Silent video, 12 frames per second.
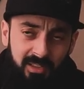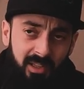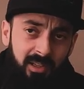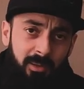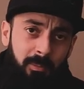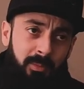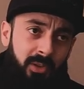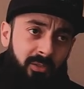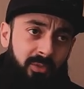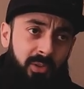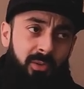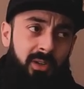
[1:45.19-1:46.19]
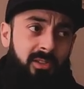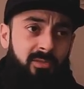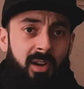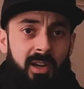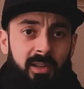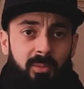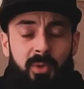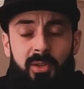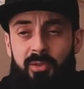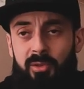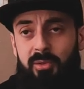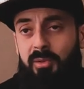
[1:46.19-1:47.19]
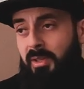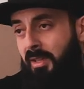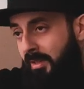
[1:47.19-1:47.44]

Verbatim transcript: that the viewer is riding with you,